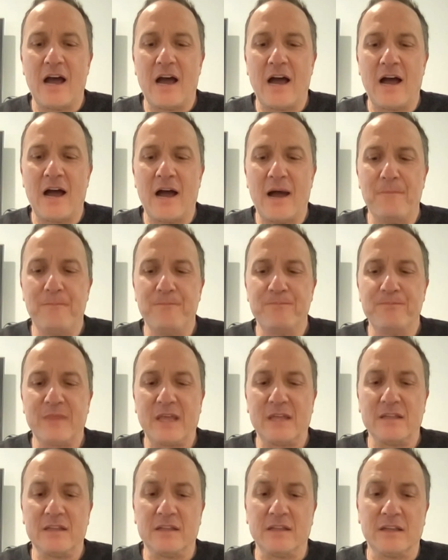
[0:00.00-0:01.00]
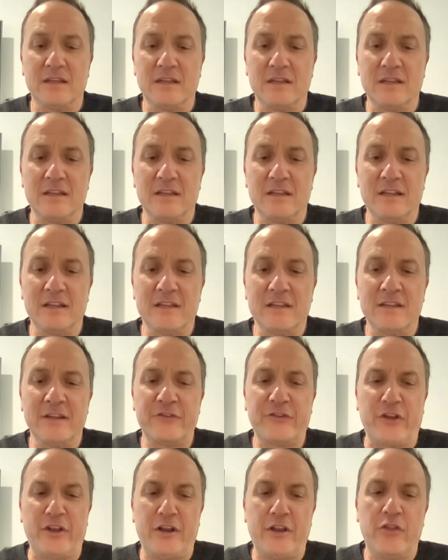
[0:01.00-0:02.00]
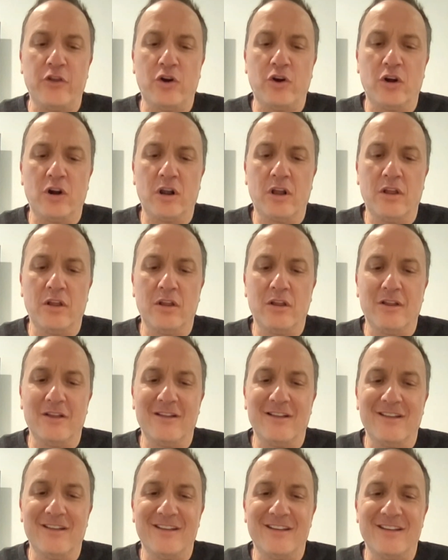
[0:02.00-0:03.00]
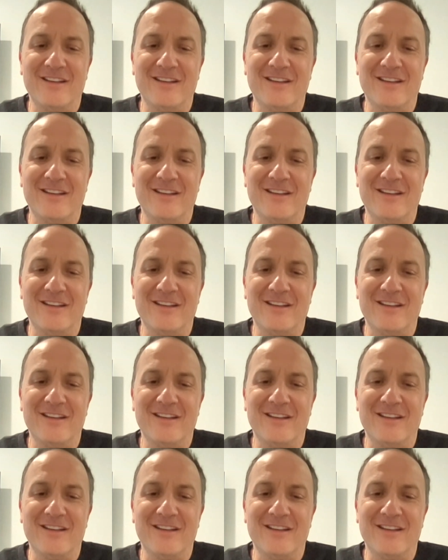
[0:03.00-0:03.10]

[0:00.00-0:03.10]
When we're talking about the environment, of course,